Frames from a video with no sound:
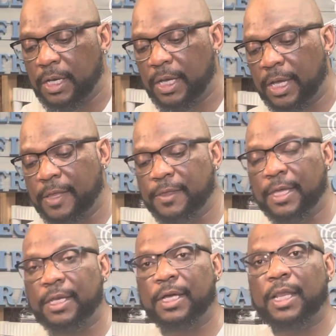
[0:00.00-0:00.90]
and
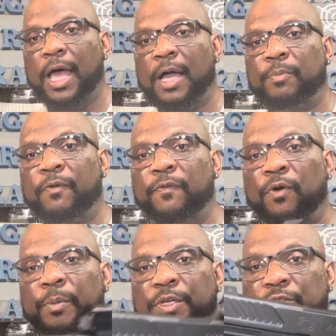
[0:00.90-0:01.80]
then the Glock
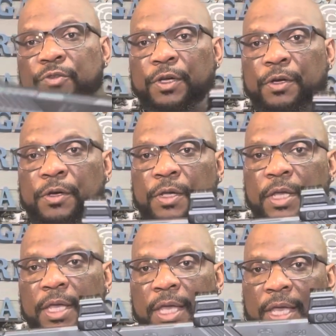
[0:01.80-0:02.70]
Performance trigger
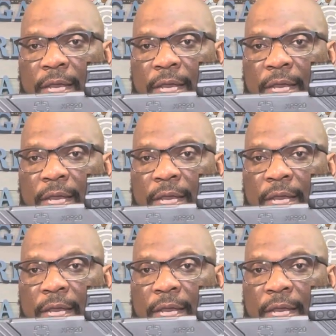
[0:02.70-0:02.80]
in